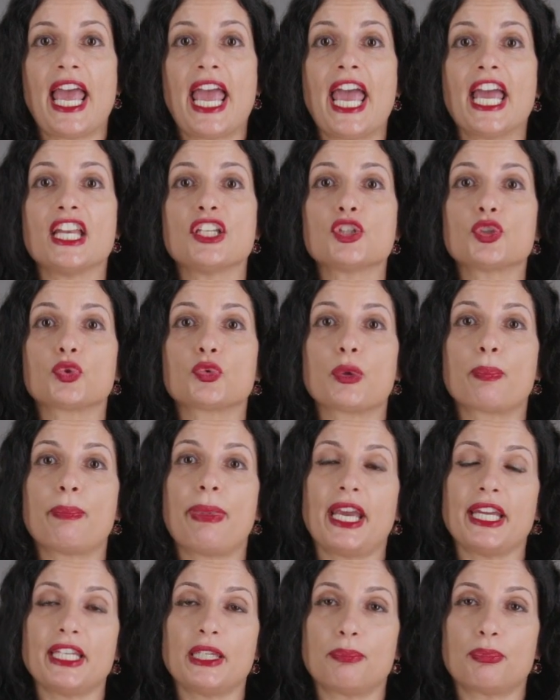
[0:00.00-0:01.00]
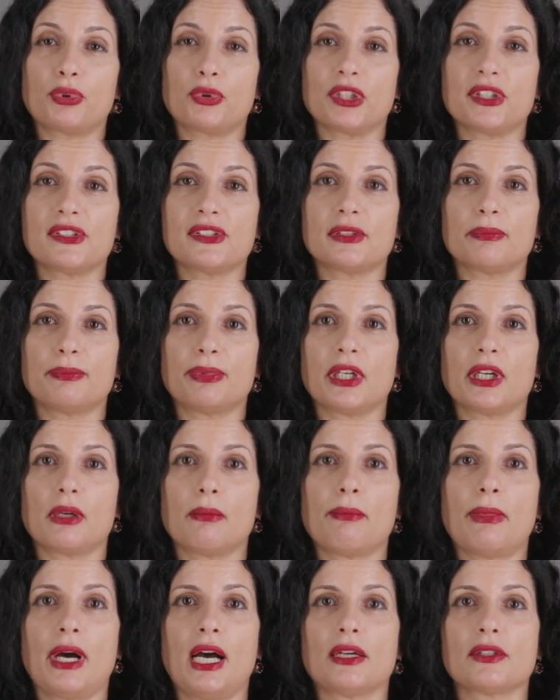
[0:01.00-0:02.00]
and to repay the principal
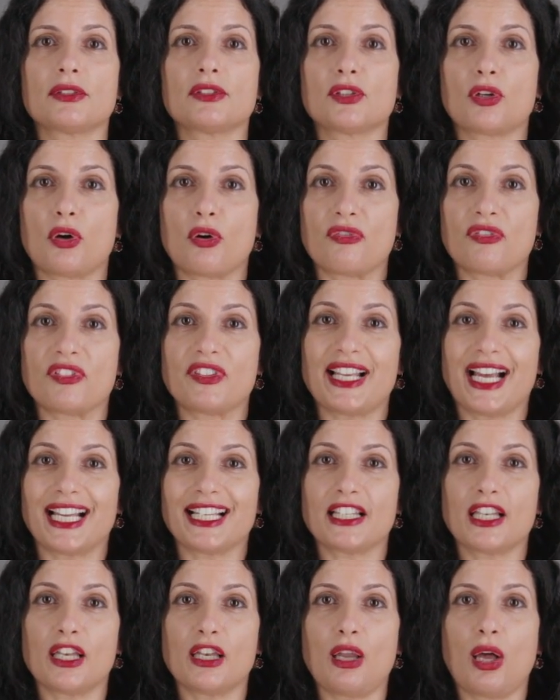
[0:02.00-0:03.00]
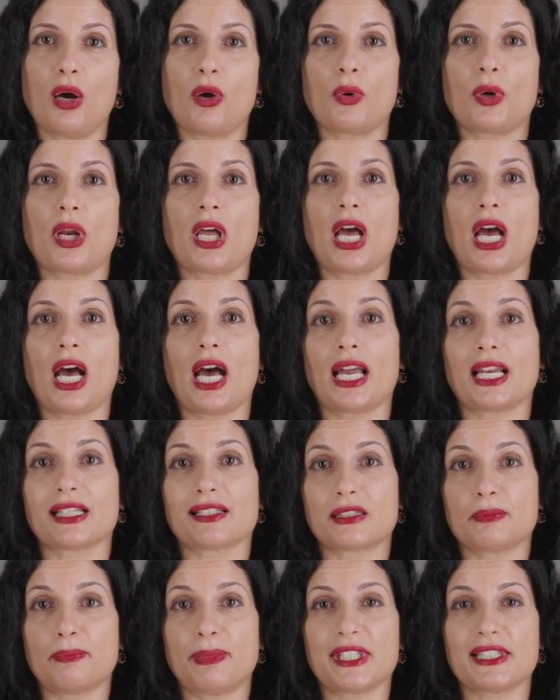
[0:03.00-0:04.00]
amount of that loan at a
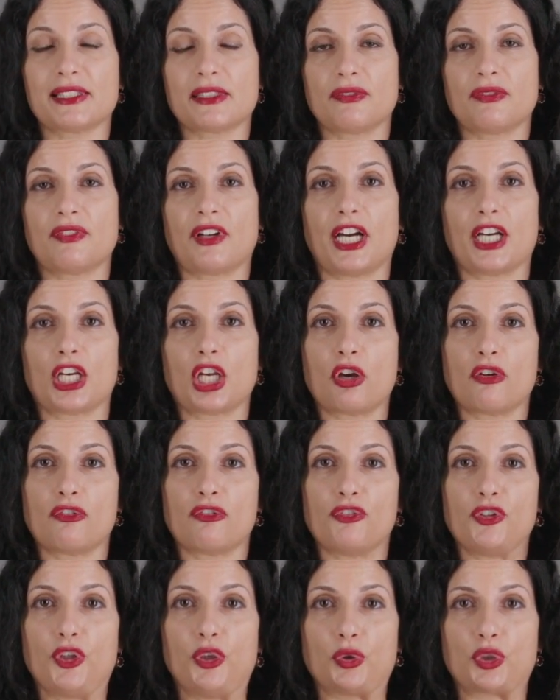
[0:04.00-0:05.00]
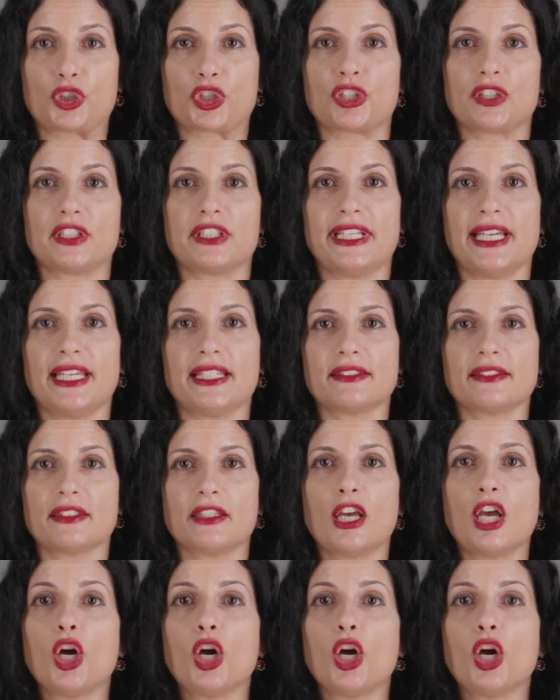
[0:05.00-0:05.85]
specified future date,